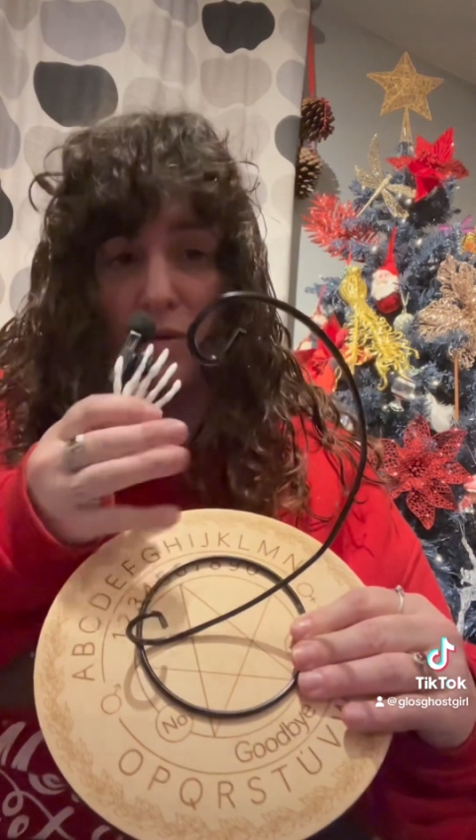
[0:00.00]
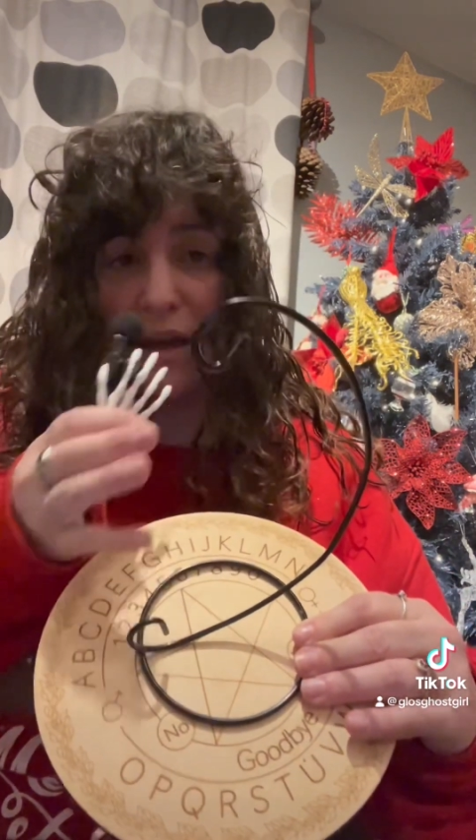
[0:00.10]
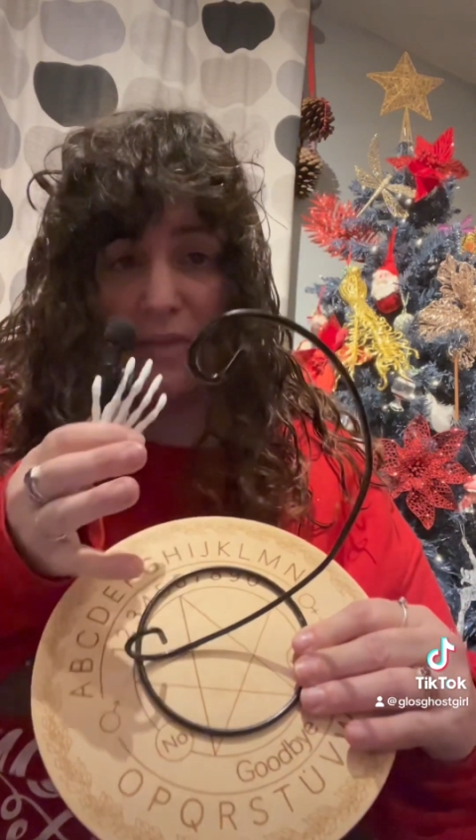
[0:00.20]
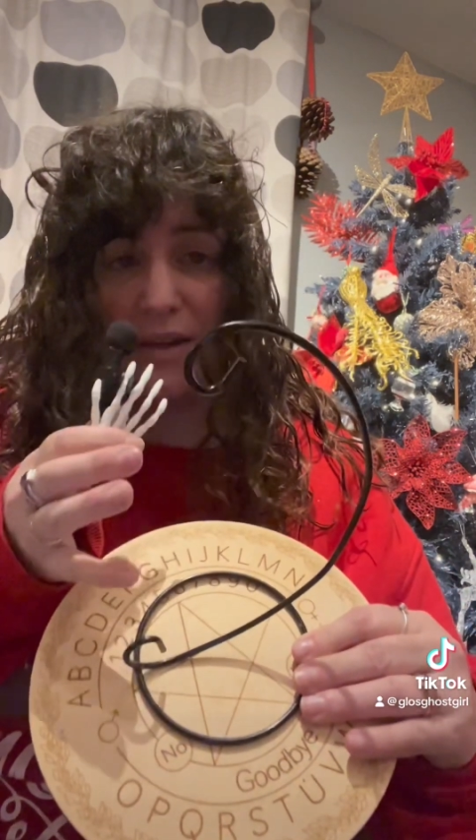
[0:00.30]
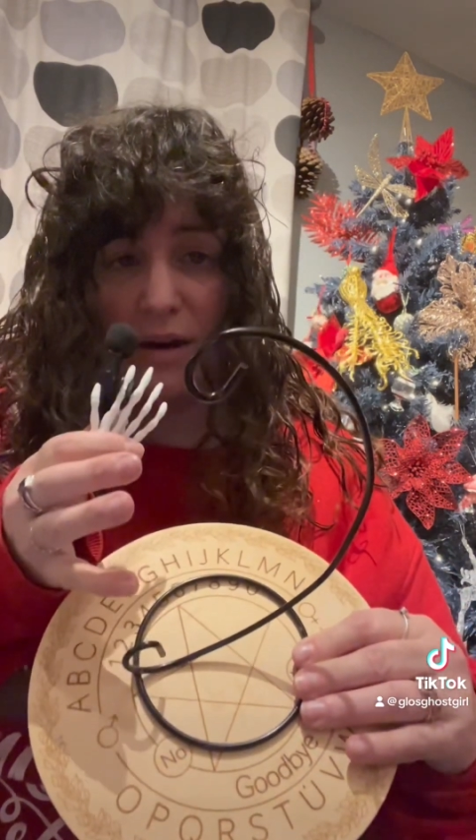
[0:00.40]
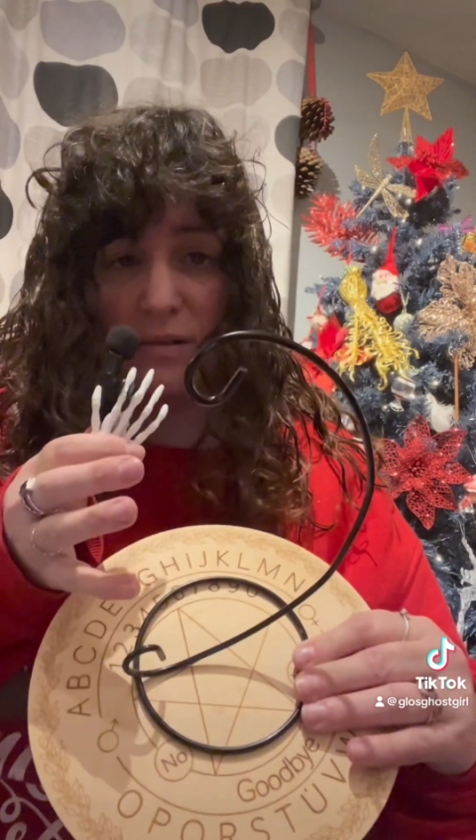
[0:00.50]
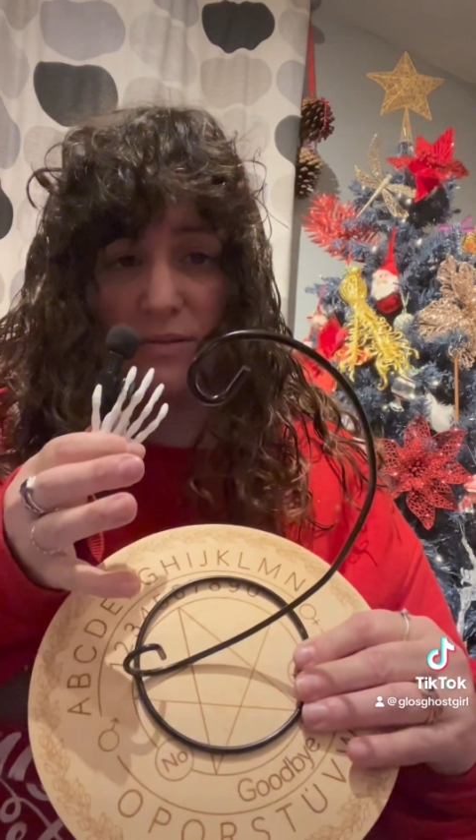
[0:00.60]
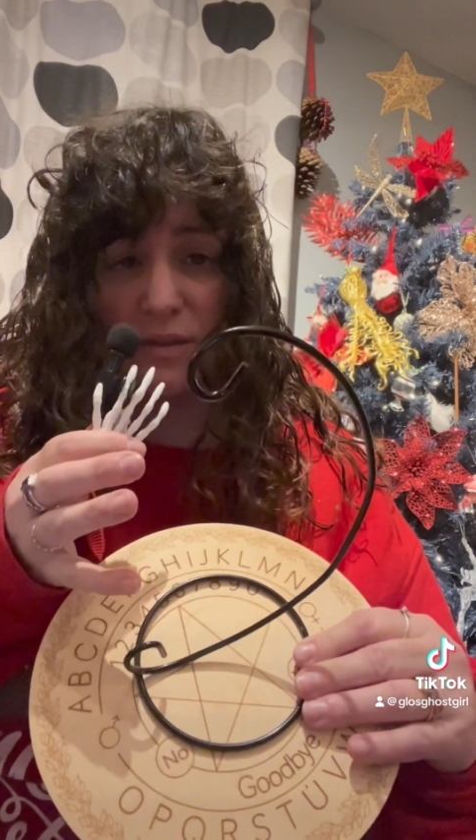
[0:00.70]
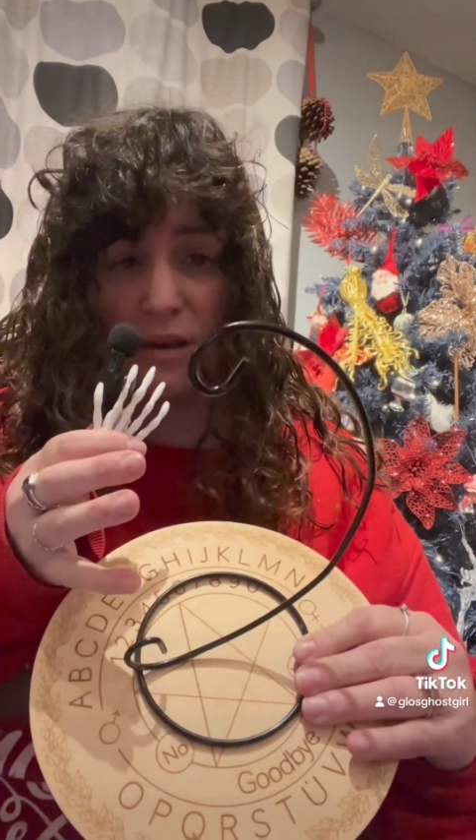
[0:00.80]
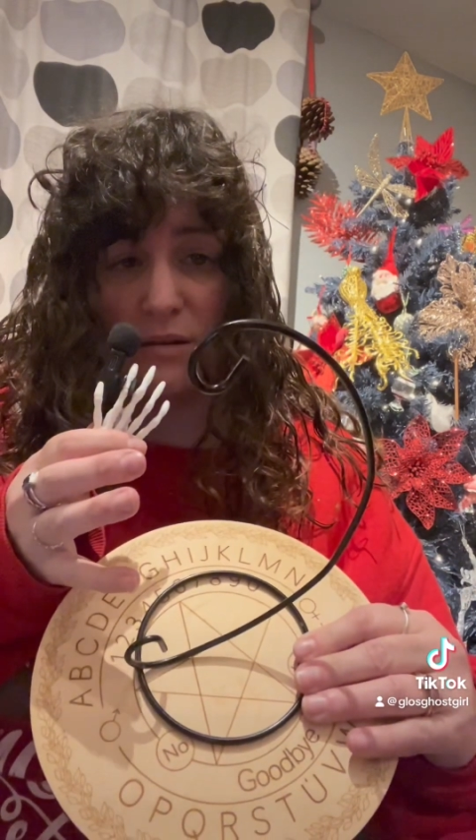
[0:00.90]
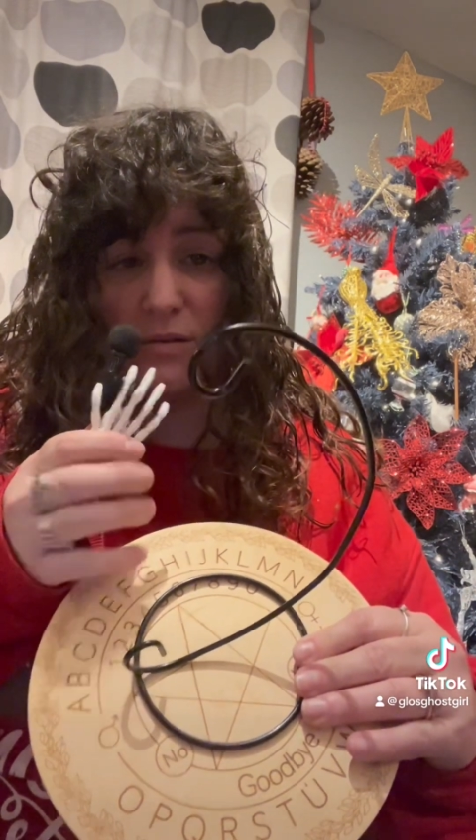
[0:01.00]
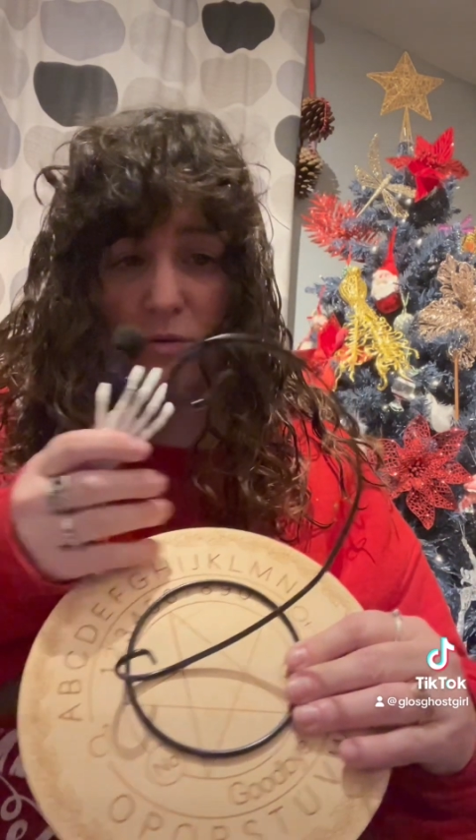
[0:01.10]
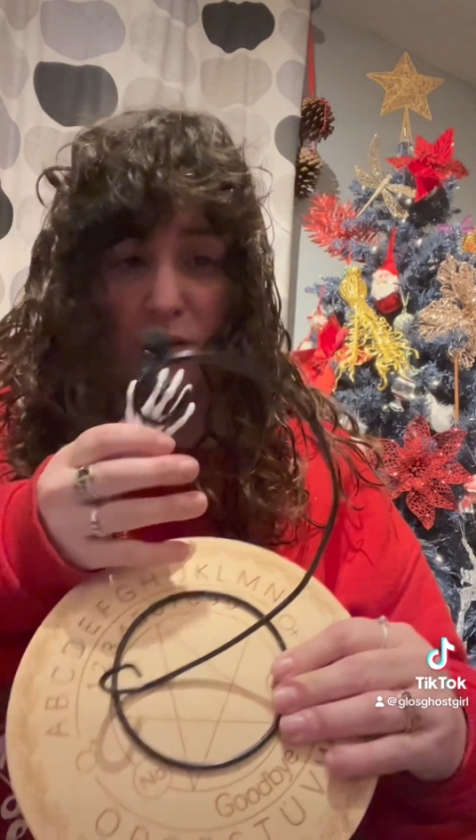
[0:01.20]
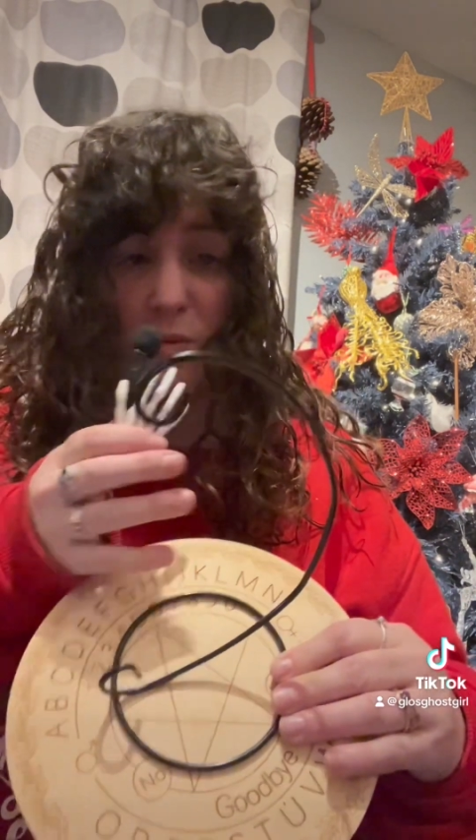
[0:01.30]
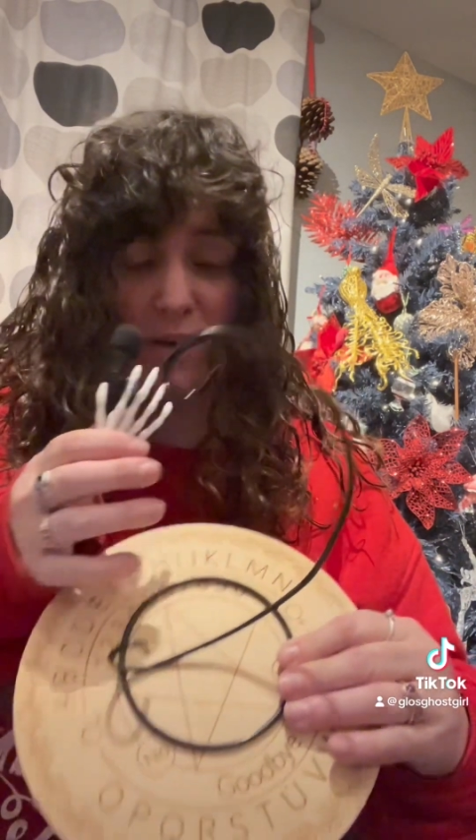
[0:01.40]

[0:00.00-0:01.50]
get that answer, or you will